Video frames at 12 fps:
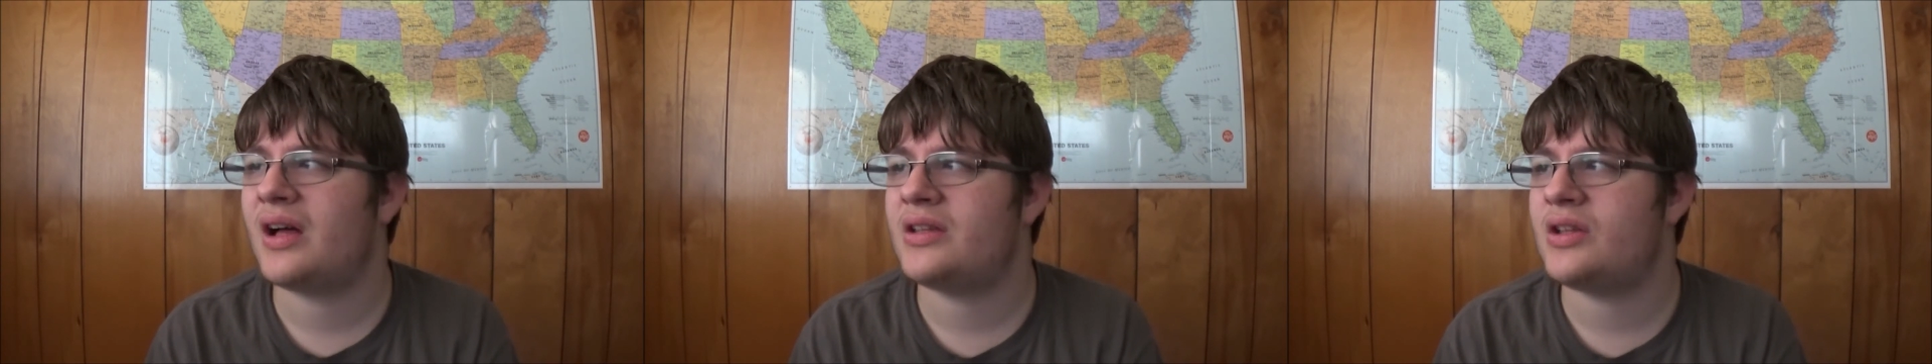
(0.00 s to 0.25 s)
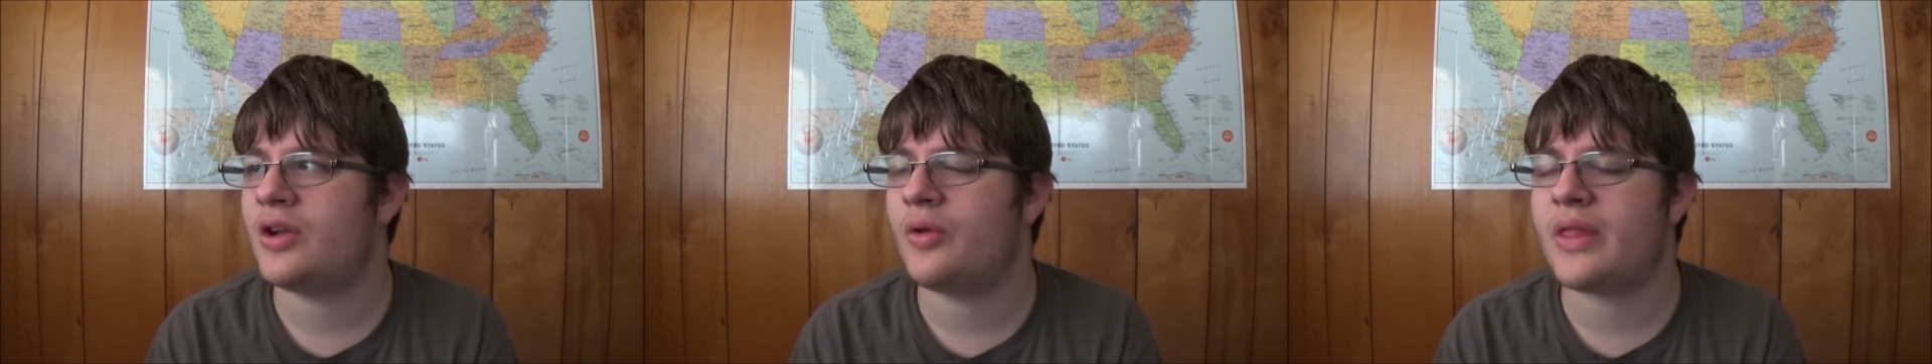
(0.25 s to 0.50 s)

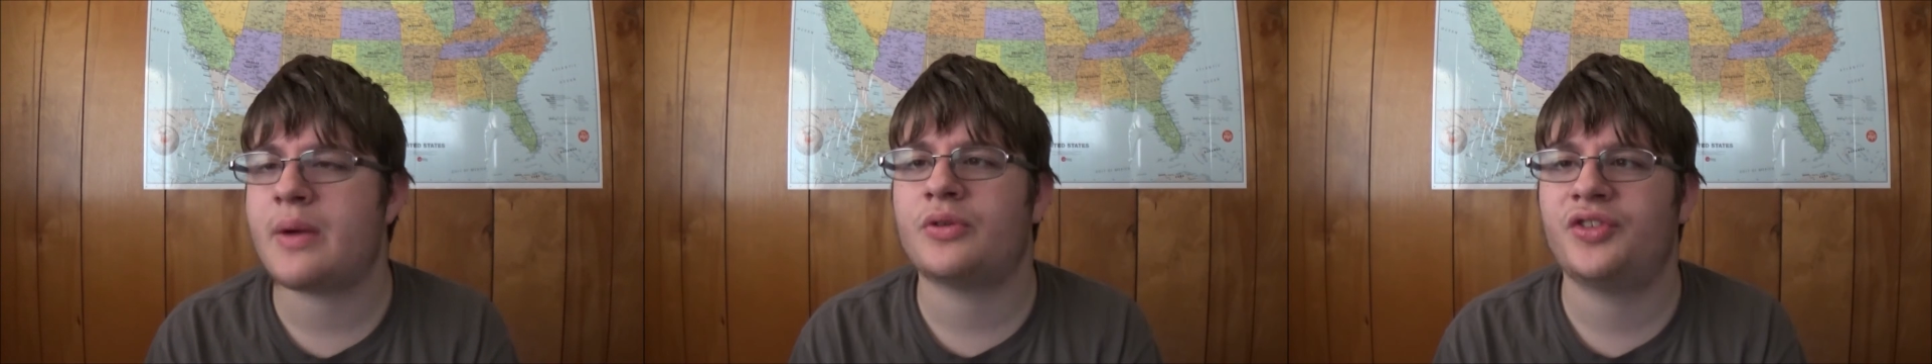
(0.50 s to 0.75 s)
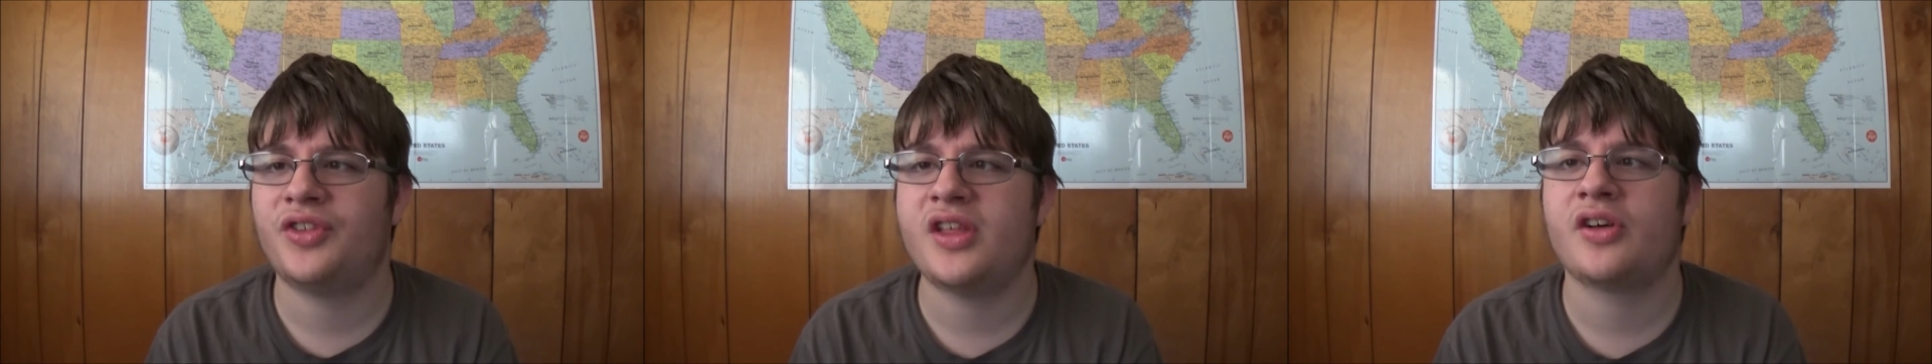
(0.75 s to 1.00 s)
you know, they were
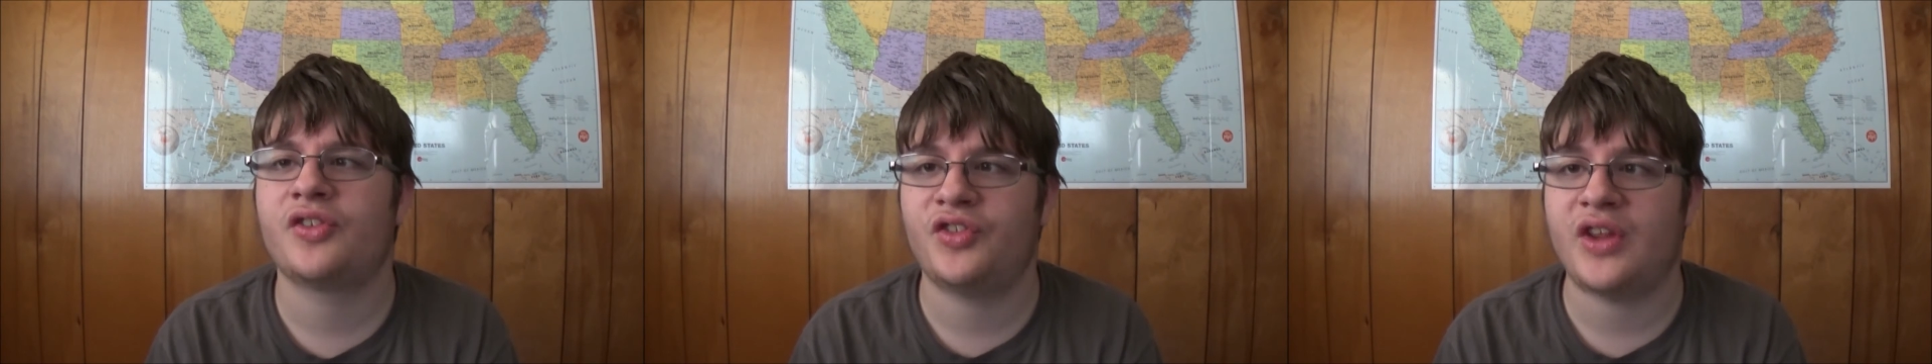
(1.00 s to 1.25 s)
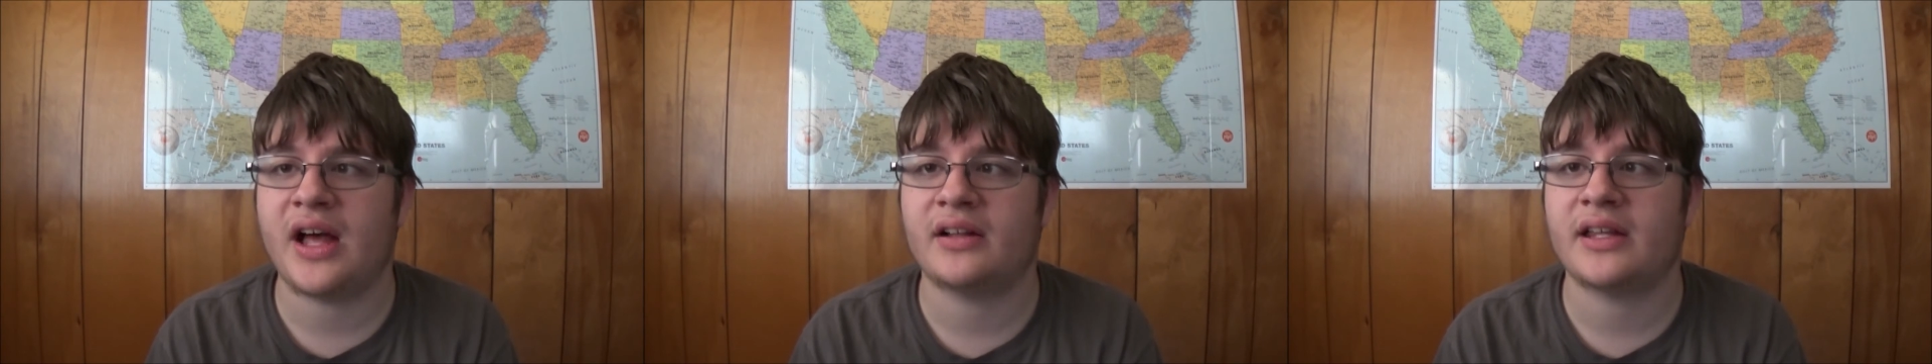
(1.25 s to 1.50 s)
still
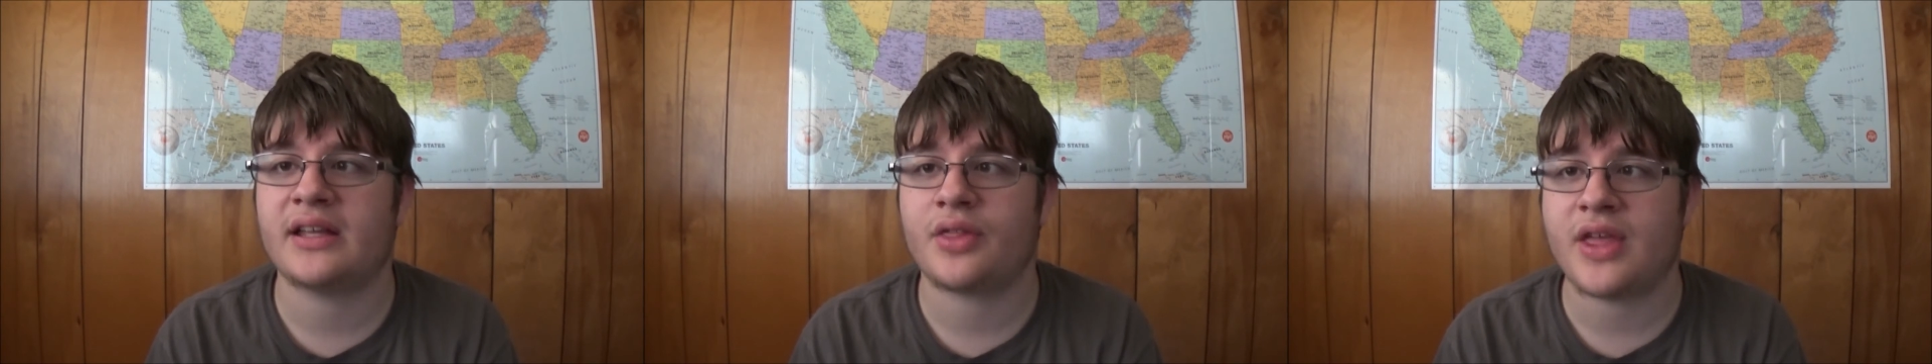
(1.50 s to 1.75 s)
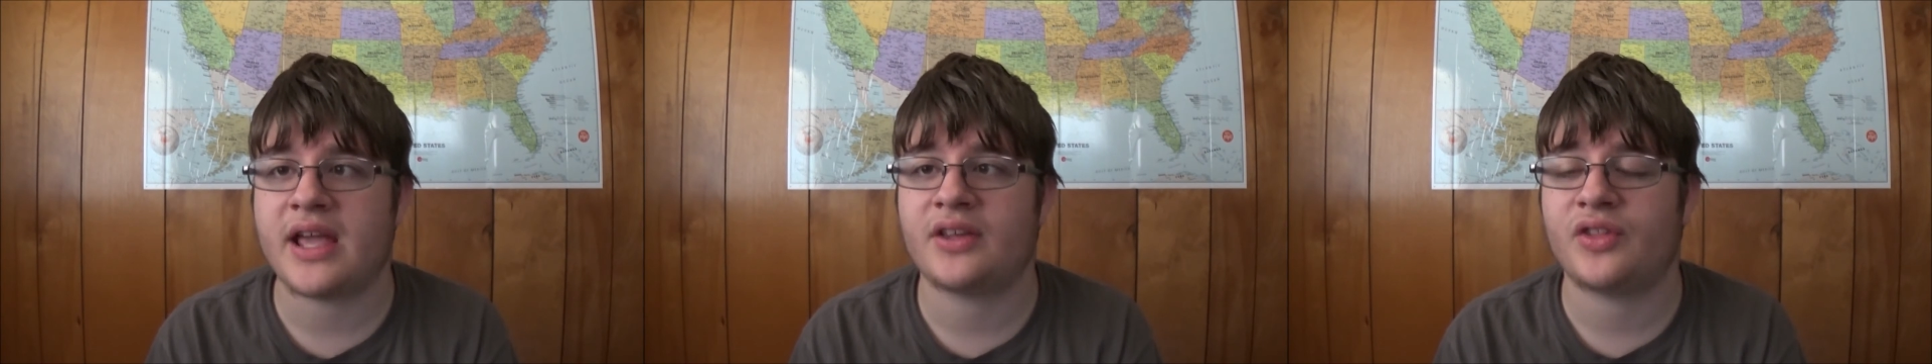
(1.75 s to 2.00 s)
selling
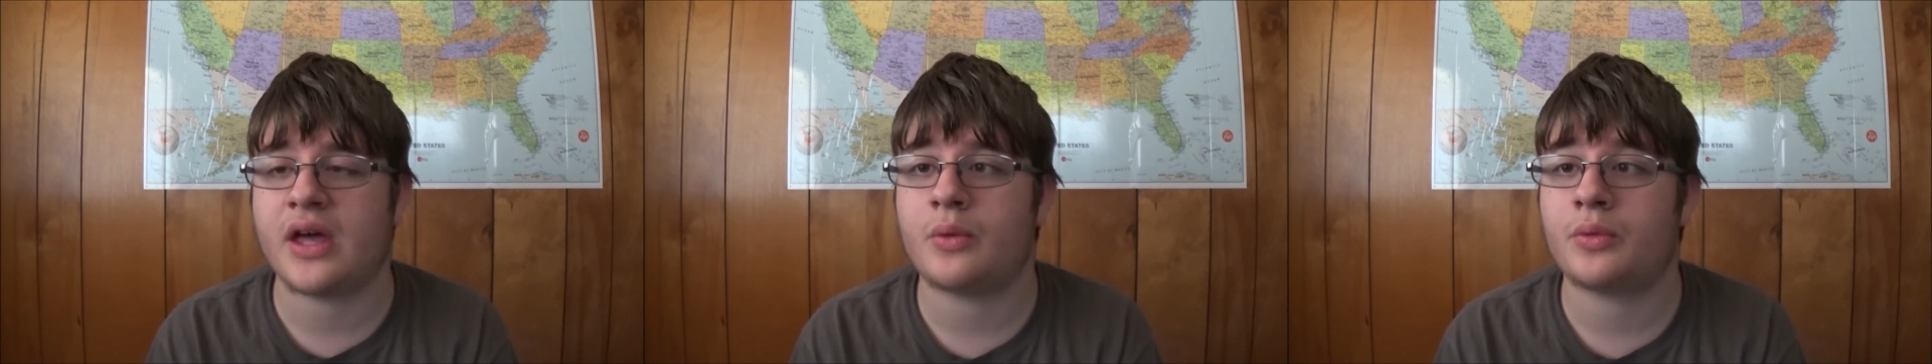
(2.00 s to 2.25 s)
things that